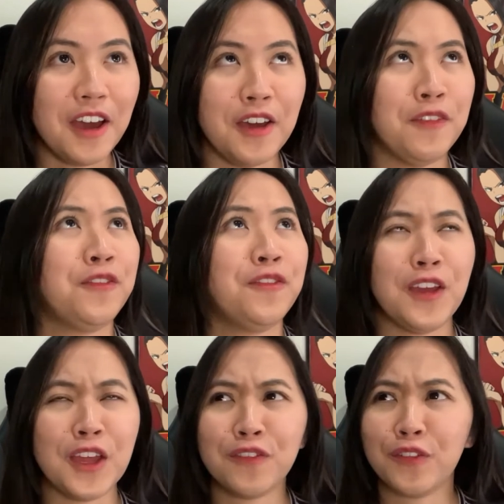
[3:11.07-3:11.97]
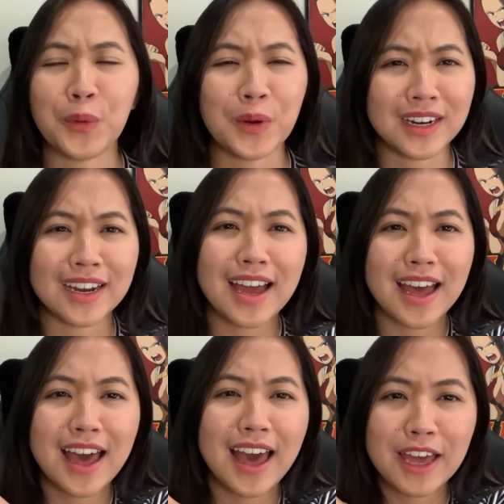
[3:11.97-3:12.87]
a fifth, or
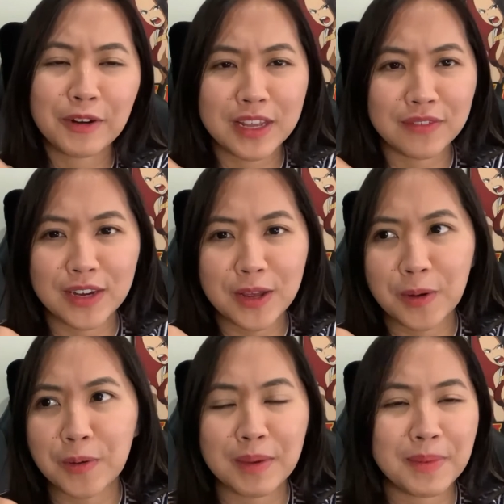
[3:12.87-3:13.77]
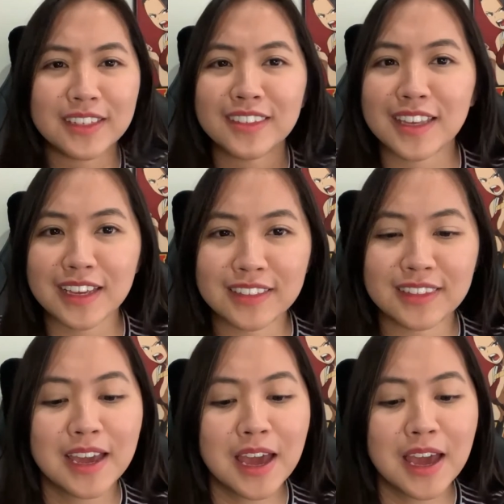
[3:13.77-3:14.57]
I don't even know, maybe a sixth